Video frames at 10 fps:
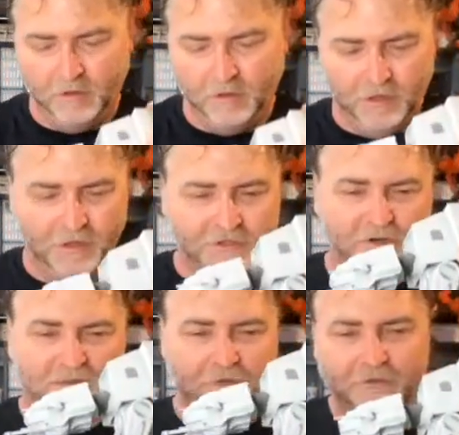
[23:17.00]
Sorry about
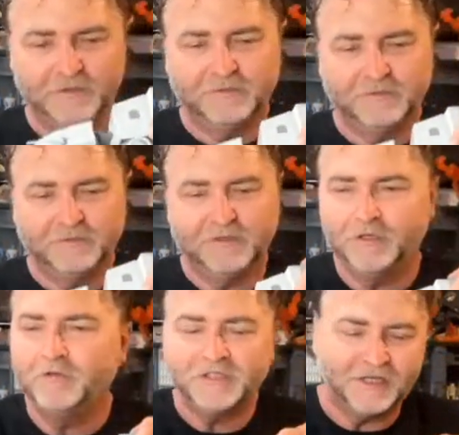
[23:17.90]
the noise, because I know
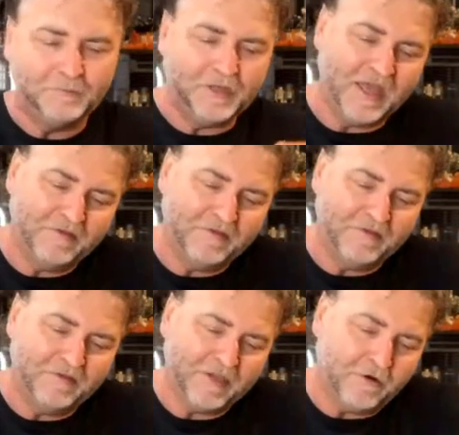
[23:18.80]
that's going to play havoc
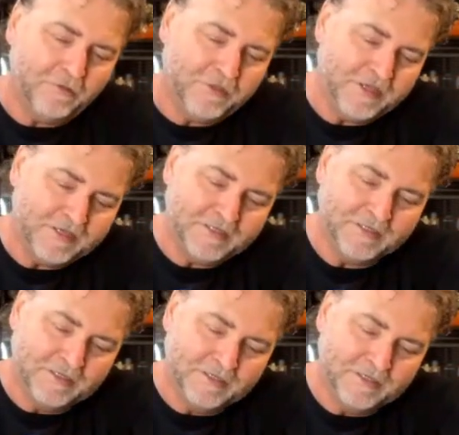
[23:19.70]
on the
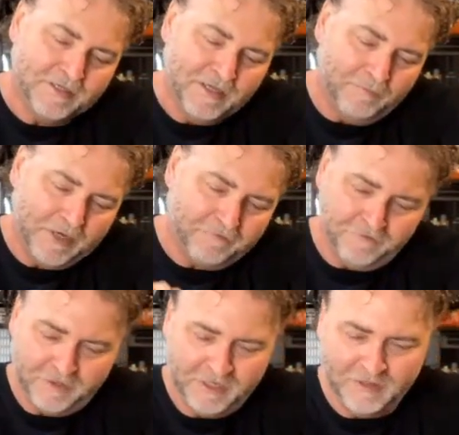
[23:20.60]
microphone
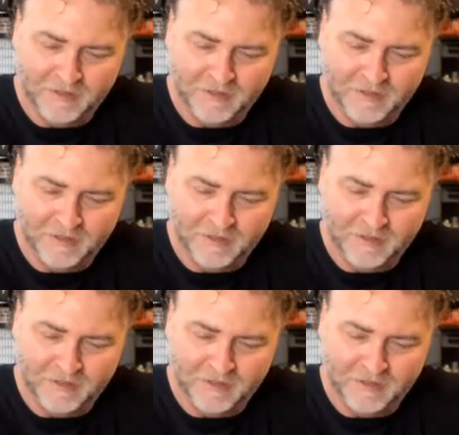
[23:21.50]
here.